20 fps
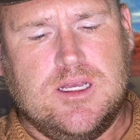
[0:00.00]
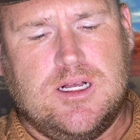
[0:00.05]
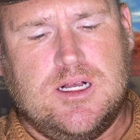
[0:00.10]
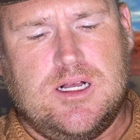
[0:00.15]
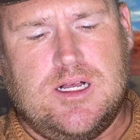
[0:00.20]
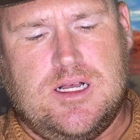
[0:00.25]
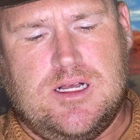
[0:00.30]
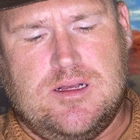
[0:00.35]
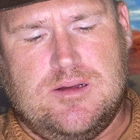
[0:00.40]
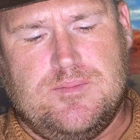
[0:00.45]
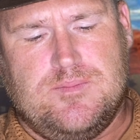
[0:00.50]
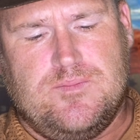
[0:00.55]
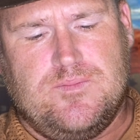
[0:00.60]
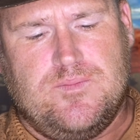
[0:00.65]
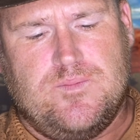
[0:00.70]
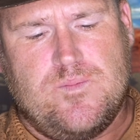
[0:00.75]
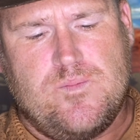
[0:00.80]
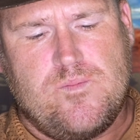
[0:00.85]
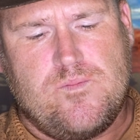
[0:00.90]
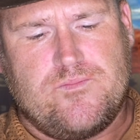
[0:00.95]

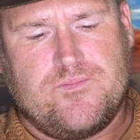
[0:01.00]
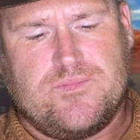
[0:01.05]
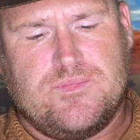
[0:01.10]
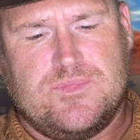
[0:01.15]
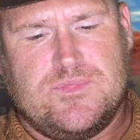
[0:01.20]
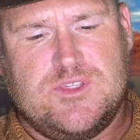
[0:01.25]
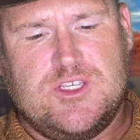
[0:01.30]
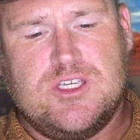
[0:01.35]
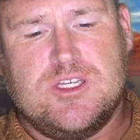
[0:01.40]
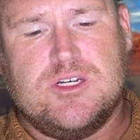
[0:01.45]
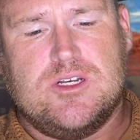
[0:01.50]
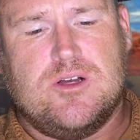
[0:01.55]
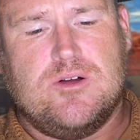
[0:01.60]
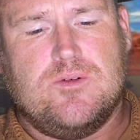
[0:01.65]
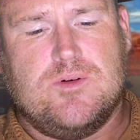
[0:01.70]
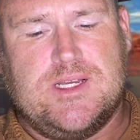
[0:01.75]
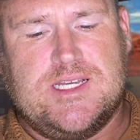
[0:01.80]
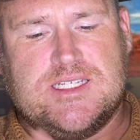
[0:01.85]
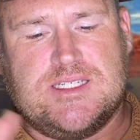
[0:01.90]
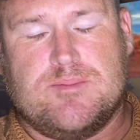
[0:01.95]
you
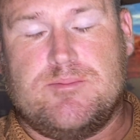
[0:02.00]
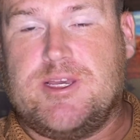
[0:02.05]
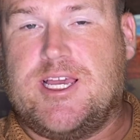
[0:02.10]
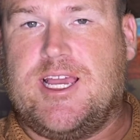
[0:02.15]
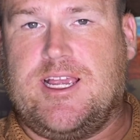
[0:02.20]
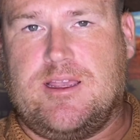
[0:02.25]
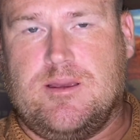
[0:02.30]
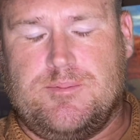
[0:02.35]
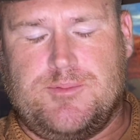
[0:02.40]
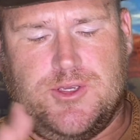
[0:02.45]
know, as a backup